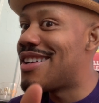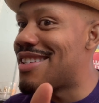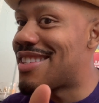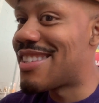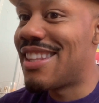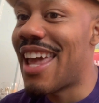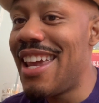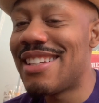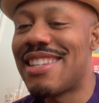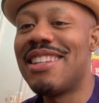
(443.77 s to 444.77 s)

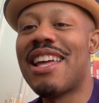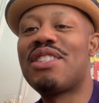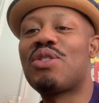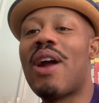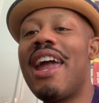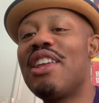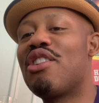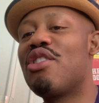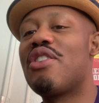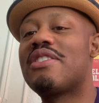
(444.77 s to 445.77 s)
slate. That's right.
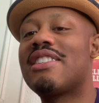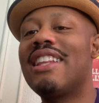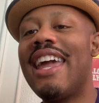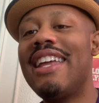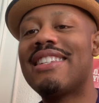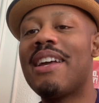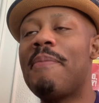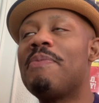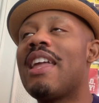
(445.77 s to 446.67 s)
You're going to do your slate.